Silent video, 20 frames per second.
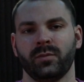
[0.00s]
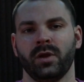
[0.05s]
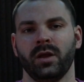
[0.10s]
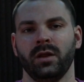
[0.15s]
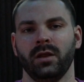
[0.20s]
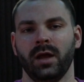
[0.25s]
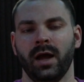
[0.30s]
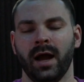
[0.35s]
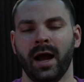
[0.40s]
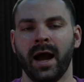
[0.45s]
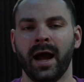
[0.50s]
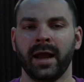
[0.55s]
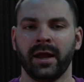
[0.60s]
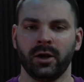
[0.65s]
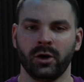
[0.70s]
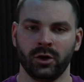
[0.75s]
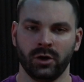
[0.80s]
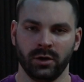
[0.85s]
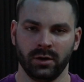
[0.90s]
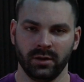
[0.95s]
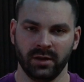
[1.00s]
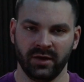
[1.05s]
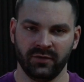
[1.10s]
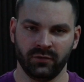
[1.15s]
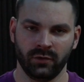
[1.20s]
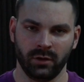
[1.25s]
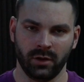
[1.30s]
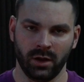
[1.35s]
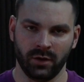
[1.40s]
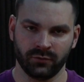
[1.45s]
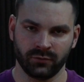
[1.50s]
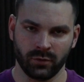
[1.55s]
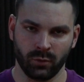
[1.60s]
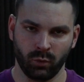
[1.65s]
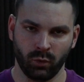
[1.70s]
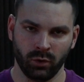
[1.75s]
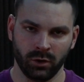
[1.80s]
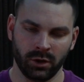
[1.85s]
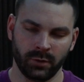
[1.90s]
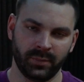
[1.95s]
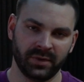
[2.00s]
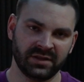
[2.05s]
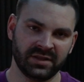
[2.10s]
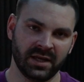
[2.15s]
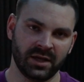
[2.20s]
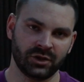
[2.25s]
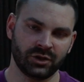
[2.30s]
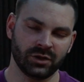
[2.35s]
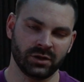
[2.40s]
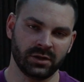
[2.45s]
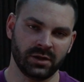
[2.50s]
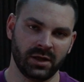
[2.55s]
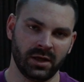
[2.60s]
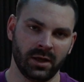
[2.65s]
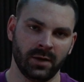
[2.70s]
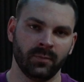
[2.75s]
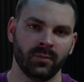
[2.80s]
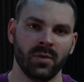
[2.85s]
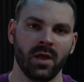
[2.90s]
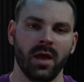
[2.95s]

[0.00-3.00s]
a higher level of reward potentially